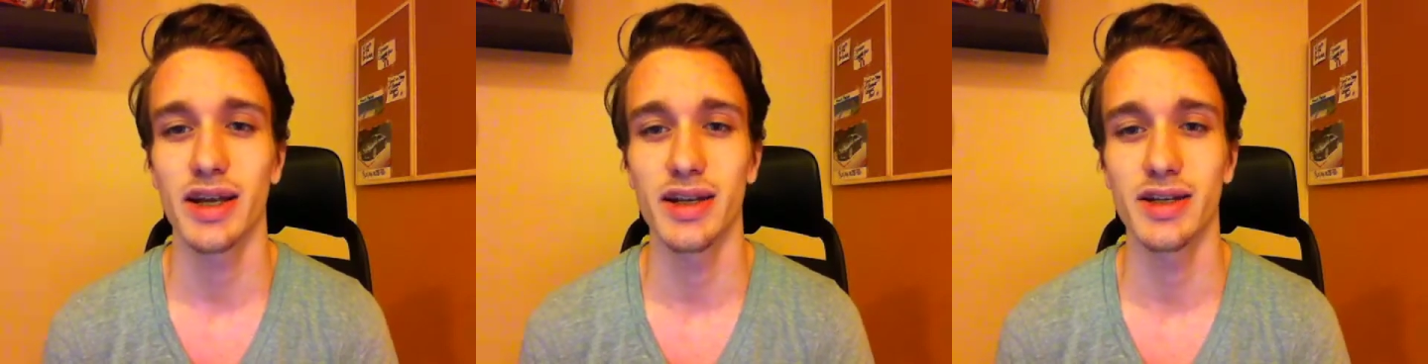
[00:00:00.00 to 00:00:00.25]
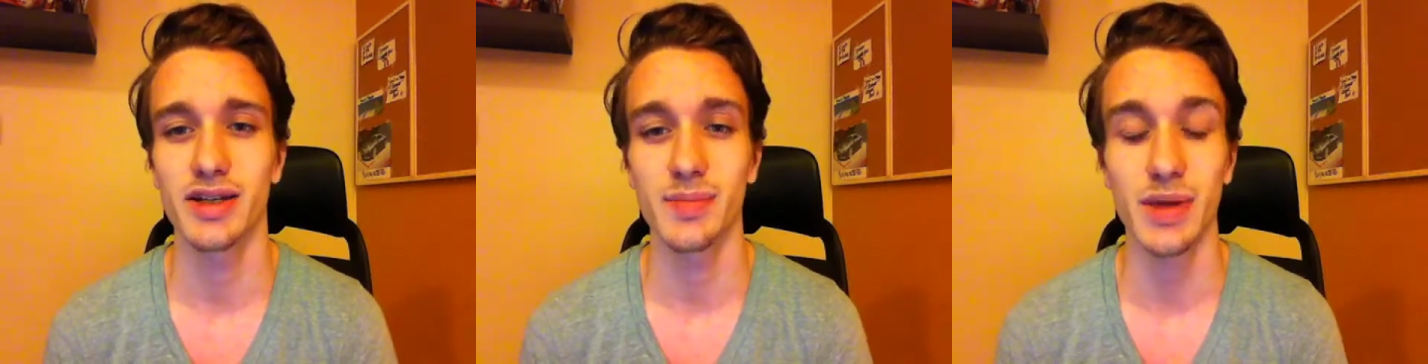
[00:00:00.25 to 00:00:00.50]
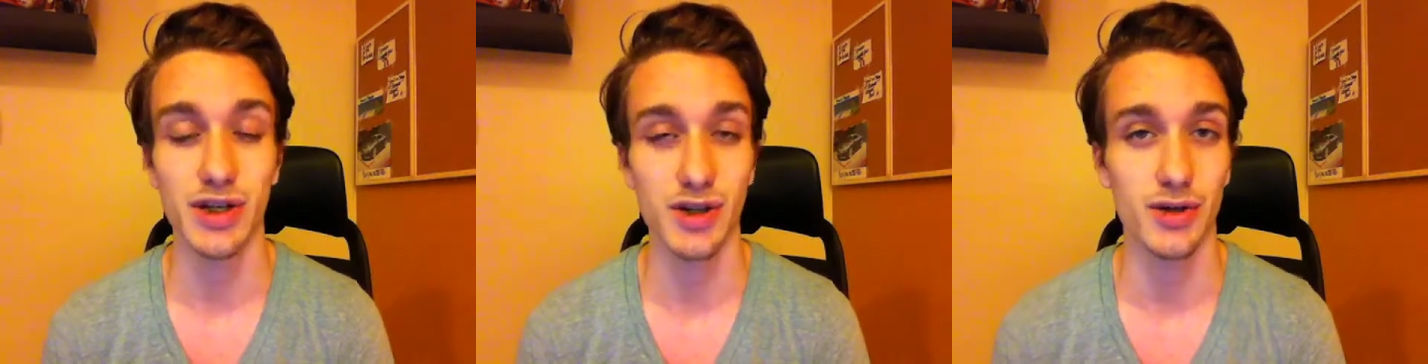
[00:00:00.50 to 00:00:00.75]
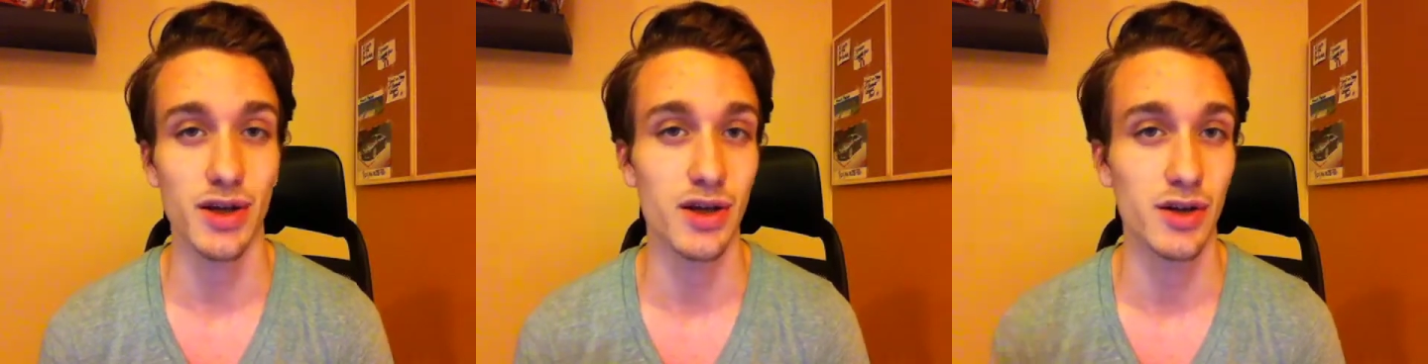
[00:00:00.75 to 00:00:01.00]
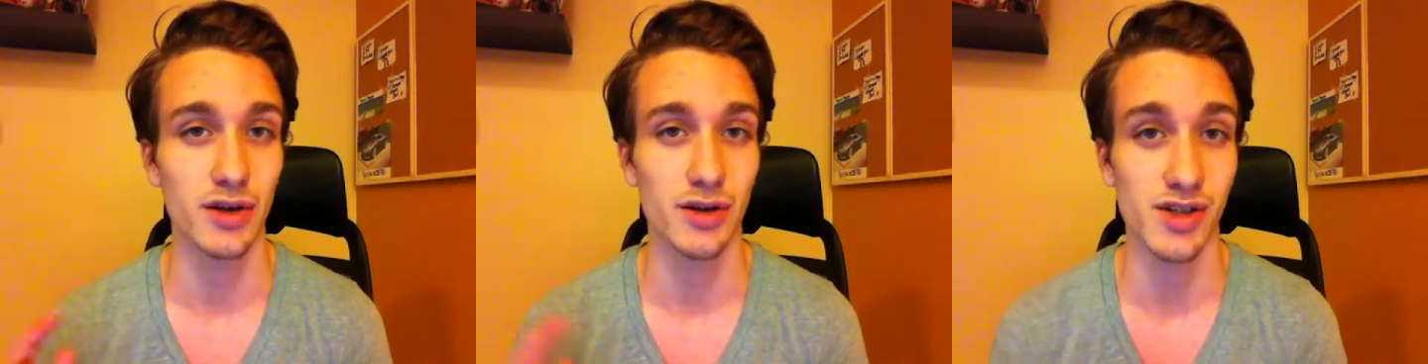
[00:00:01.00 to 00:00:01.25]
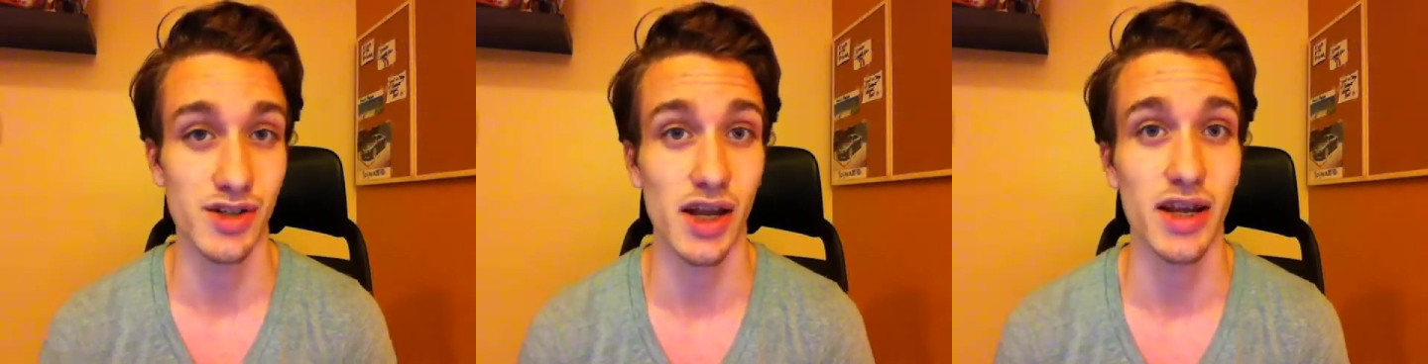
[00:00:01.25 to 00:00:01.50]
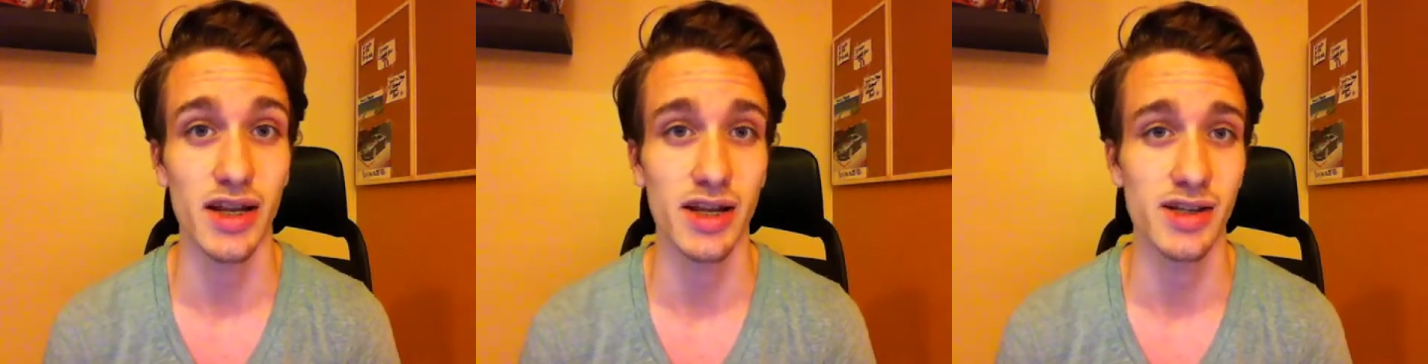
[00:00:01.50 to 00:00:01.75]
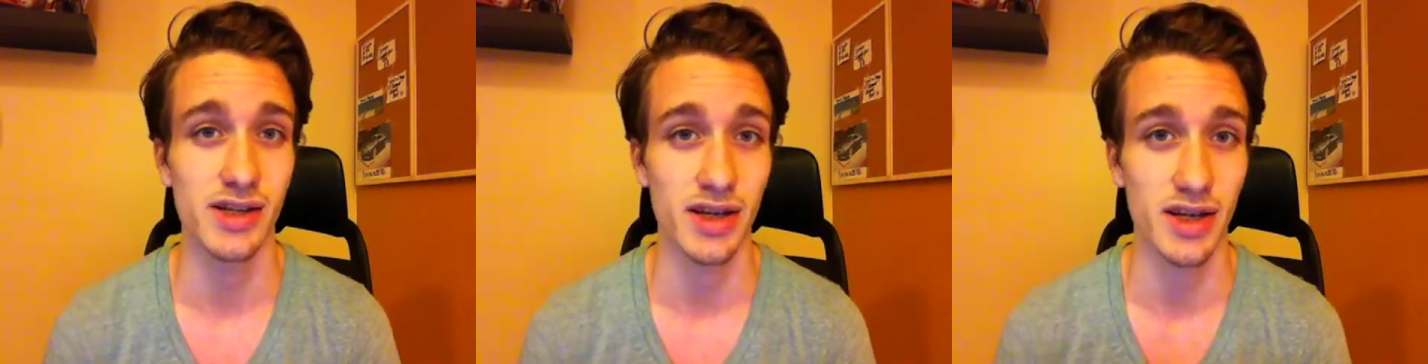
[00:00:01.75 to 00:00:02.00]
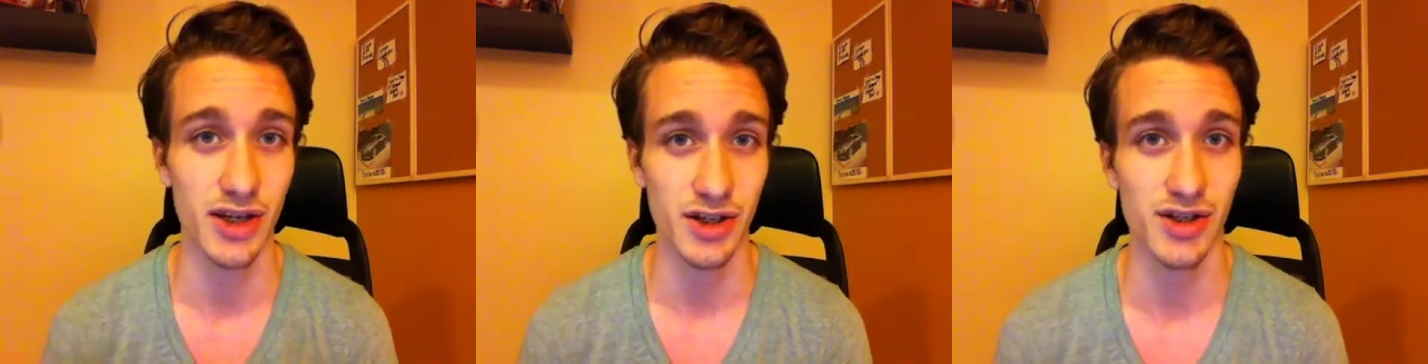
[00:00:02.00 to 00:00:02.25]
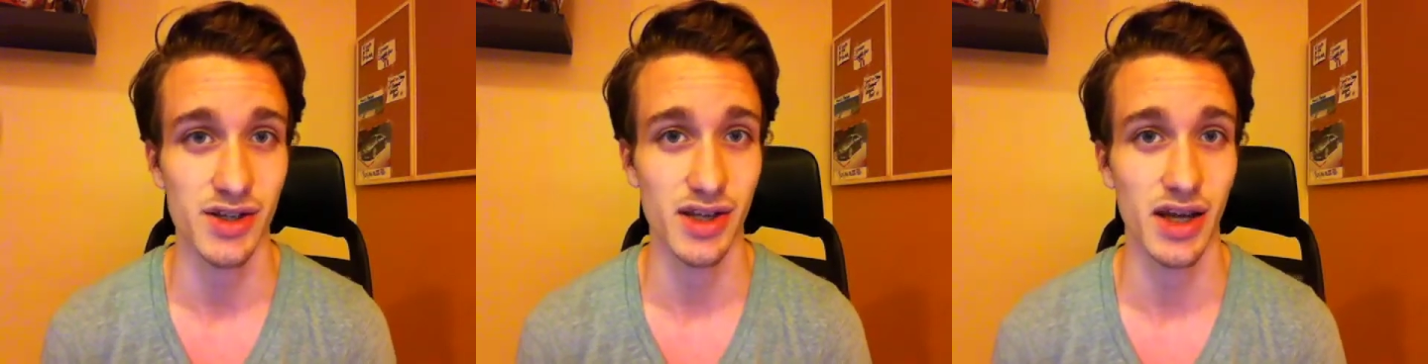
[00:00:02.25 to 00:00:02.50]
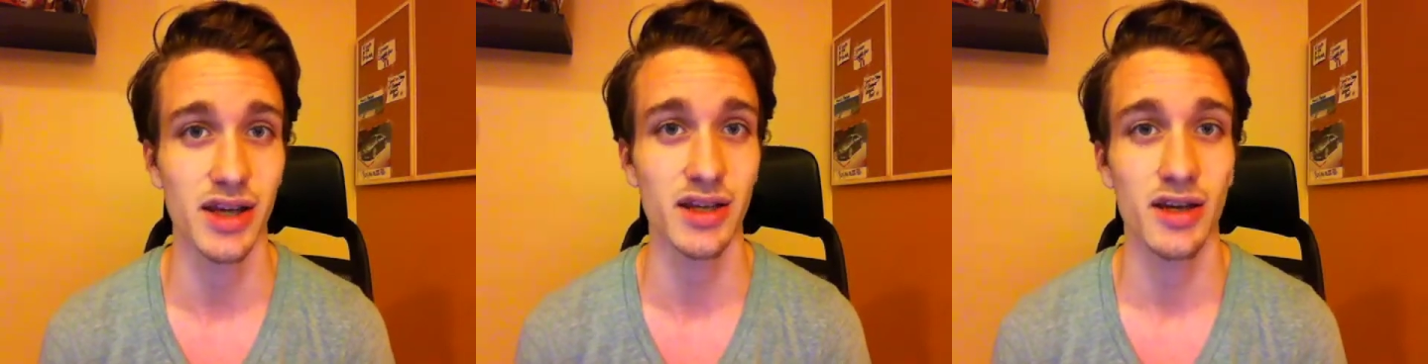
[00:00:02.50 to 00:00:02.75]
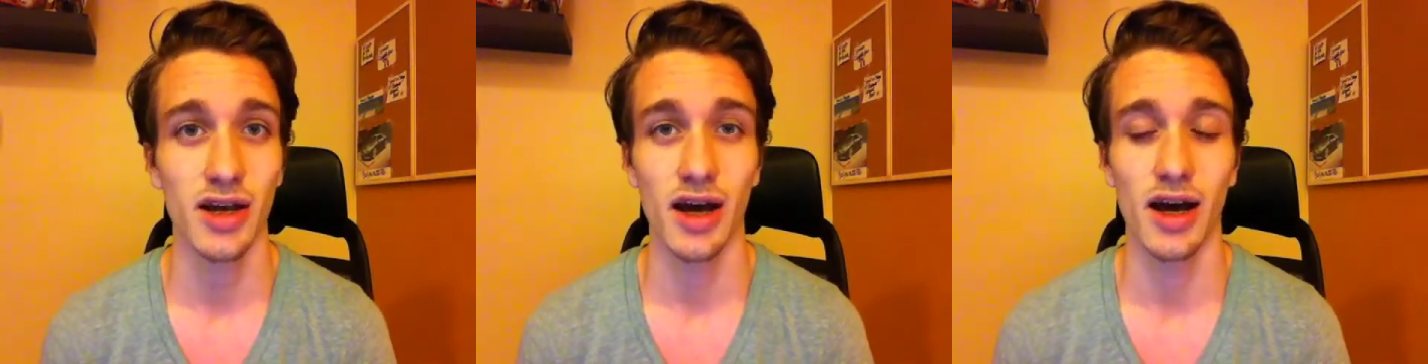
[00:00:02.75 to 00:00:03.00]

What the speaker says: is make sure that your site is a niche site,